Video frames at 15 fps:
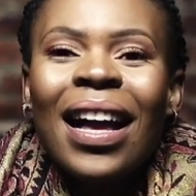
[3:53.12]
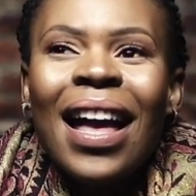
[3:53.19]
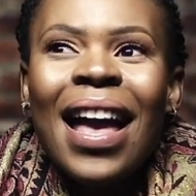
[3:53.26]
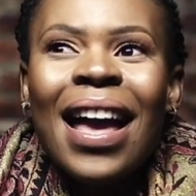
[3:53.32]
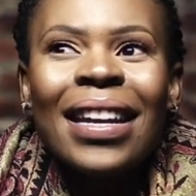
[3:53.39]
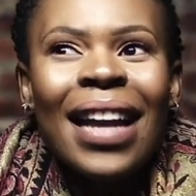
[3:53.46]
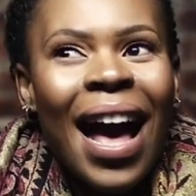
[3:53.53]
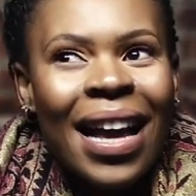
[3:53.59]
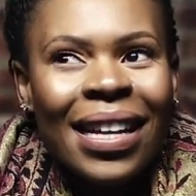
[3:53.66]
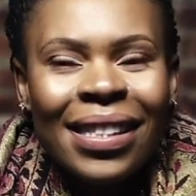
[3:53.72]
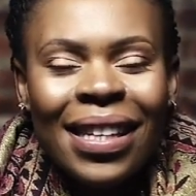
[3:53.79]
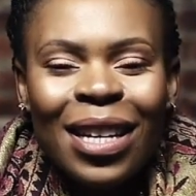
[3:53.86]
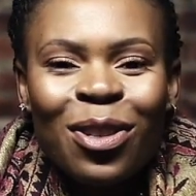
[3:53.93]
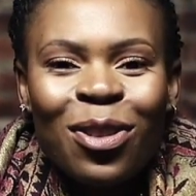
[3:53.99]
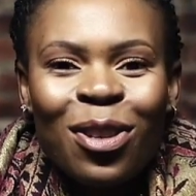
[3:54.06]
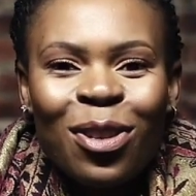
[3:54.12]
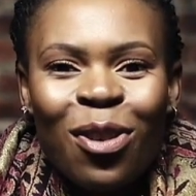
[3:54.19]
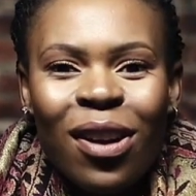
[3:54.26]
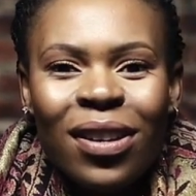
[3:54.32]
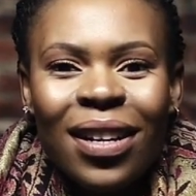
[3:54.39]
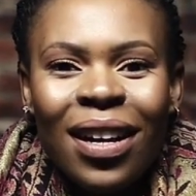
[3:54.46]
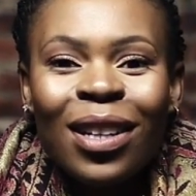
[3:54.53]
And I say to the
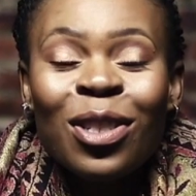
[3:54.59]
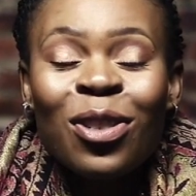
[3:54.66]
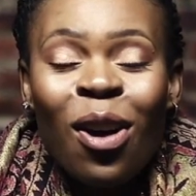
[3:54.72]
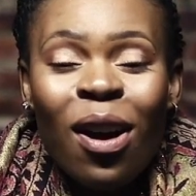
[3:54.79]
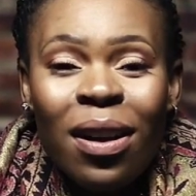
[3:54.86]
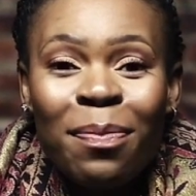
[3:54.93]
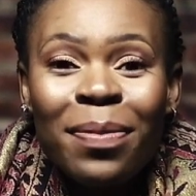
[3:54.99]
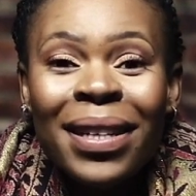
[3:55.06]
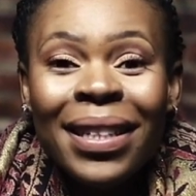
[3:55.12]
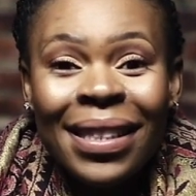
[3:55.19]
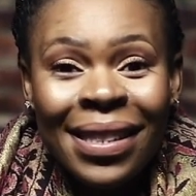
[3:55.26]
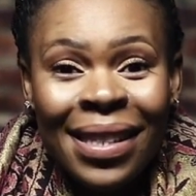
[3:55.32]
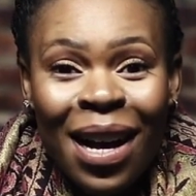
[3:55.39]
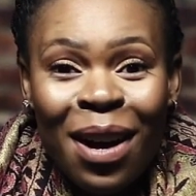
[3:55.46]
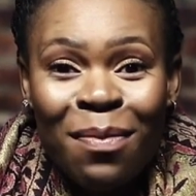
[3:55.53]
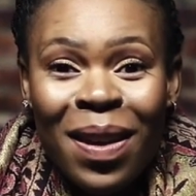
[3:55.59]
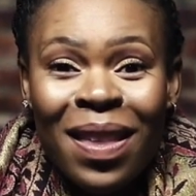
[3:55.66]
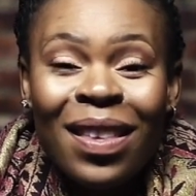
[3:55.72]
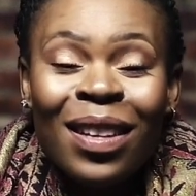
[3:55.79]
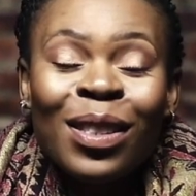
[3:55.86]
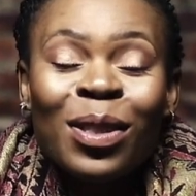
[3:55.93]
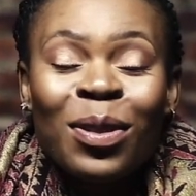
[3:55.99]
doctor, Doc, please tell me
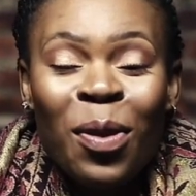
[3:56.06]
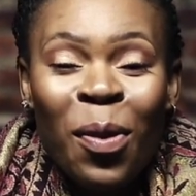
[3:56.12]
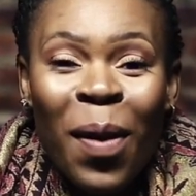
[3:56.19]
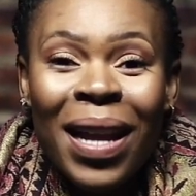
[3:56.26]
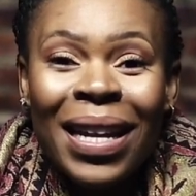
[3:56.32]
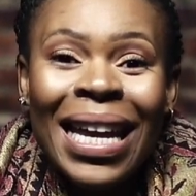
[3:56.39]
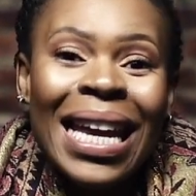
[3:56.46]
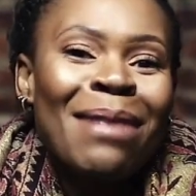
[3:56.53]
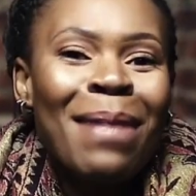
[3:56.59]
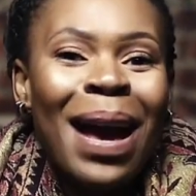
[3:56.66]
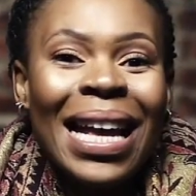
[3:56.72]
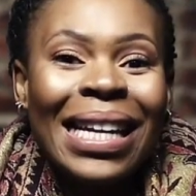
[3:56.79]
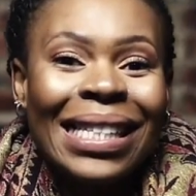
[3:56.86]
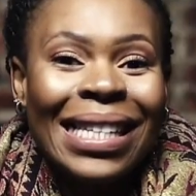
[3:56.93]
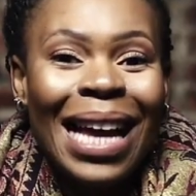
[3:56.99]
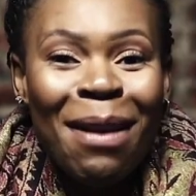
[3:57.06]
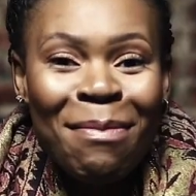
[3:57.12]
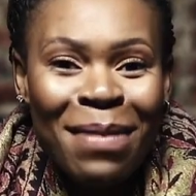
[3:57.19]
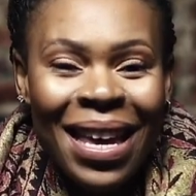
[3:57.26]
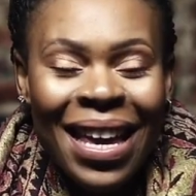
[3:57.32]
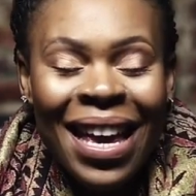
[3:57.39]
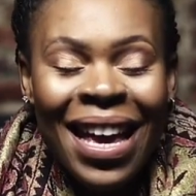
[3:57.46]
there's no one in my
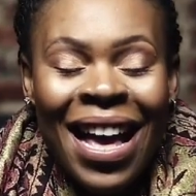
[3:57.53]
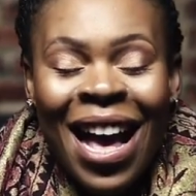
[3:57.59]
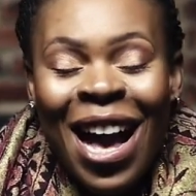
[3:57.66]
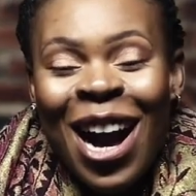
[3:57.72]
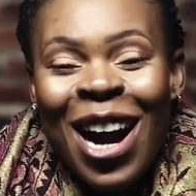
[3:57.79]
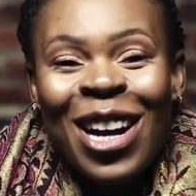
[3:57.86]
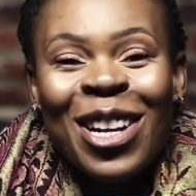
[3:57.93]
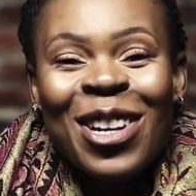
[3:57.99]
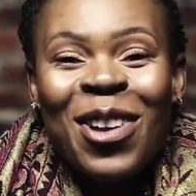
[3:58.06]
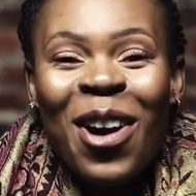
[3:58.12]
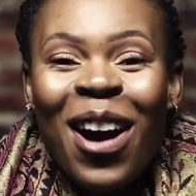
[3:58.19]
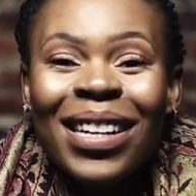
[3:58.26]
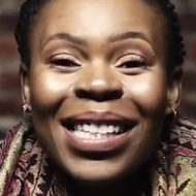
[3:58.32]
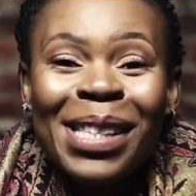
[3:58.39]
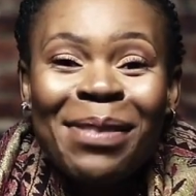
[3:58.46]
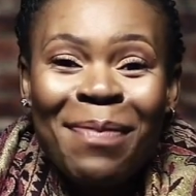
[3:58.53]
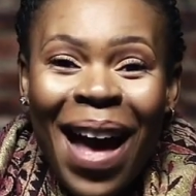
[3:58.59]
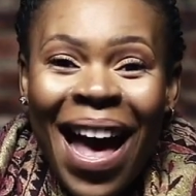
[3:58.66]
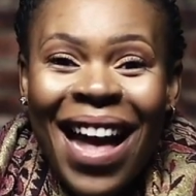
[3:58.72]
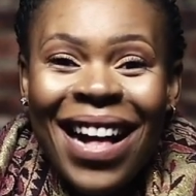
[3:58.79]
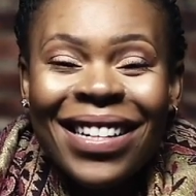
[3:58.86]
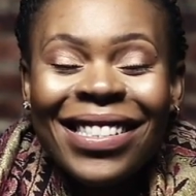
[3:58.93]
tummy. Doc
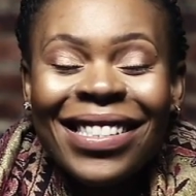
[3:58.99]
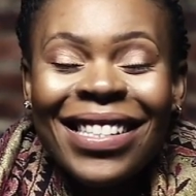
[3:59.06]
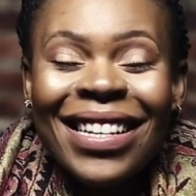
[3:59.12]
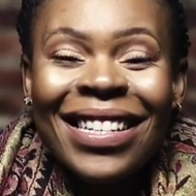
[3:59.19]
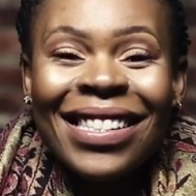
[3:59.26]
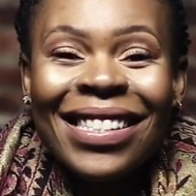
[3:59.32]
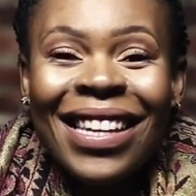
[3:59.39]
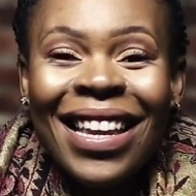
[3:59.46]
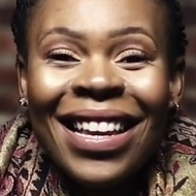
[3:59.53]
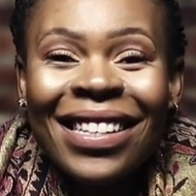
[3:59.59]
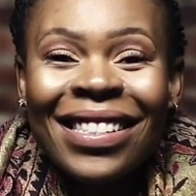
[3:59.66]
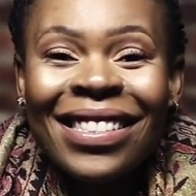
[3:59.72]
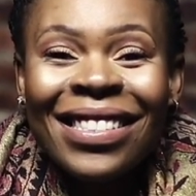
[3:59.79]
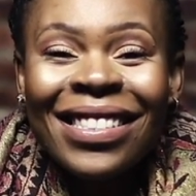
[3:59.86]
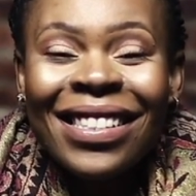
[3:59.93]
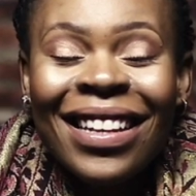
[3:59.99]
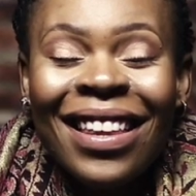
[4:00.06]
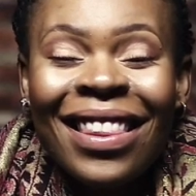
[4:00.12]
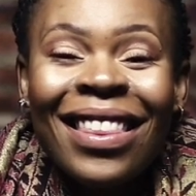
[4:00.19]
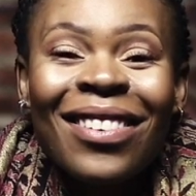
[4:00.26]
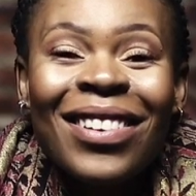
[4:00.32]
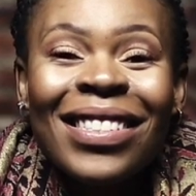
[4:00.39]
smiles and says,
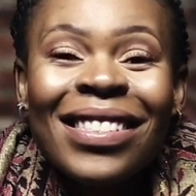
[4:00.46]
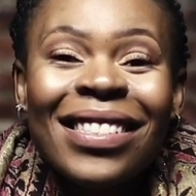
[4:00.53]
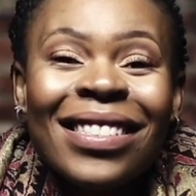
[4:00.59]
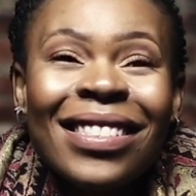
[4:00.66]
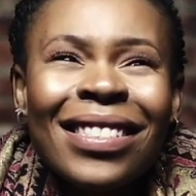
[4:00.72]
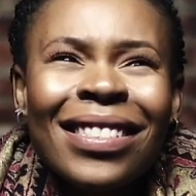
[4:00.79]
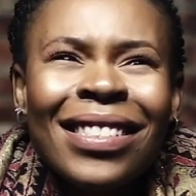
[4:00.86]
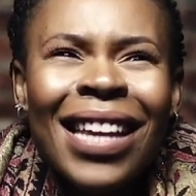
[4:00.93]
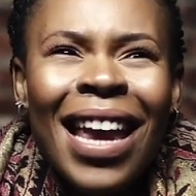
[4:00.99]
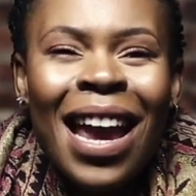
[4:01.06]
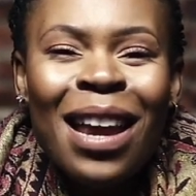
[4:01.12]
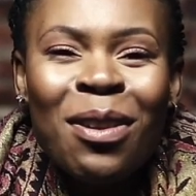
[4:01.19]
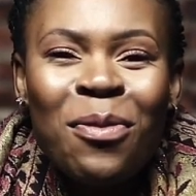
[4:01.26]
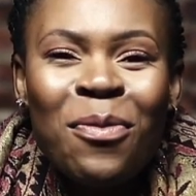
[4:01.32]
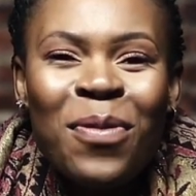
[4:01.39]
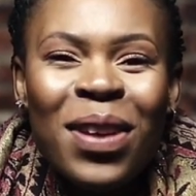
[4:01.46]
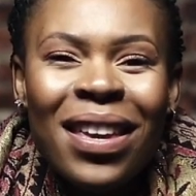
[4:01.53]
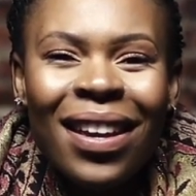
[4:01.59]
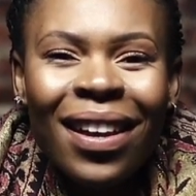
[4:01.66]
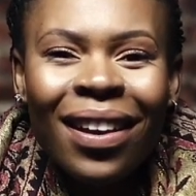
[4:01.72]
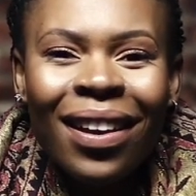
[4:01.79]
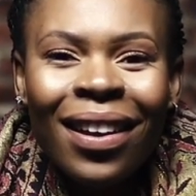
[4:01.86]
there is a
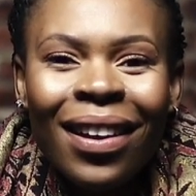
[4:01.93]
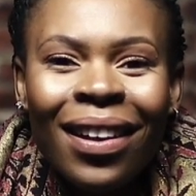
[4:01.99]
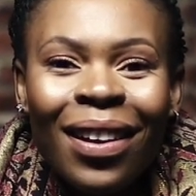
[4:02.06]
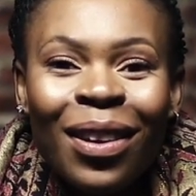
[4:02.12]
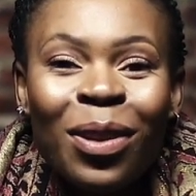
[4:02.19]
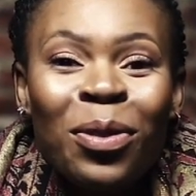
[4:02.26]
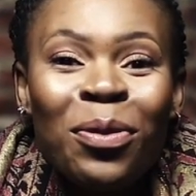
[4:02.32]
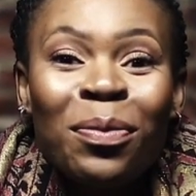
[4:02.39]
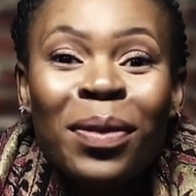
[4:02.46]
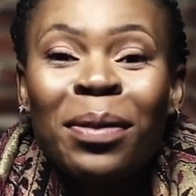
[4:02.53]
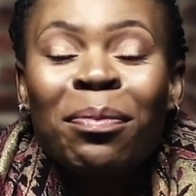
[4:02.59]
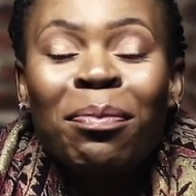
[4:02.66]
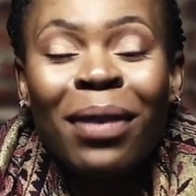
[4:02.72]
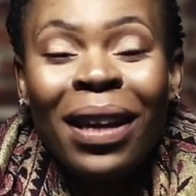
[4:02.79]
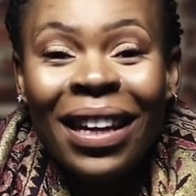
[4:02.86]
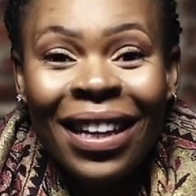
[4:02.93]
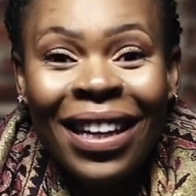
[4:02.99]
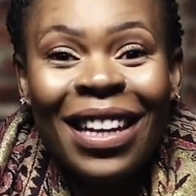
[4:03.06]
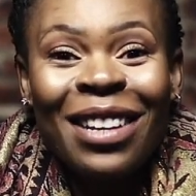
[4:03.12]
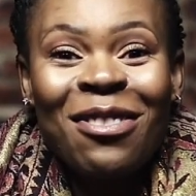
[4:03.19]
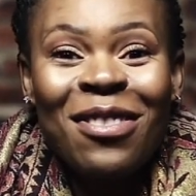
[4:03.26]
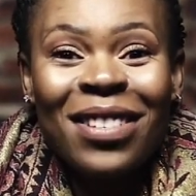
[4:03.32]
10-week human being
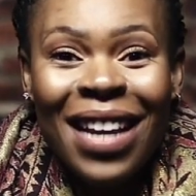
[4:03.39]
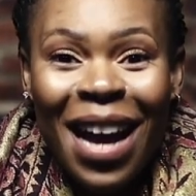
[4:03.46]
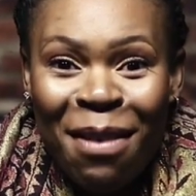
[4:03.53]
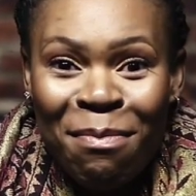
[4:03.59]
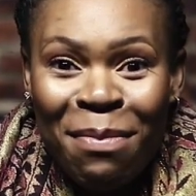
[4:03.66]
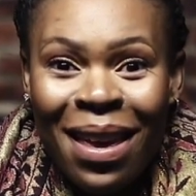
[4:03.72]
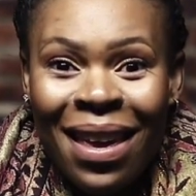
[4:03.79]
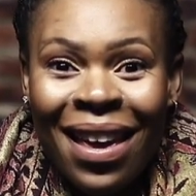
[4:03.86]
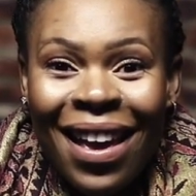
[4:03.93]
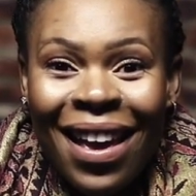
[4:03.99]
in your tummy.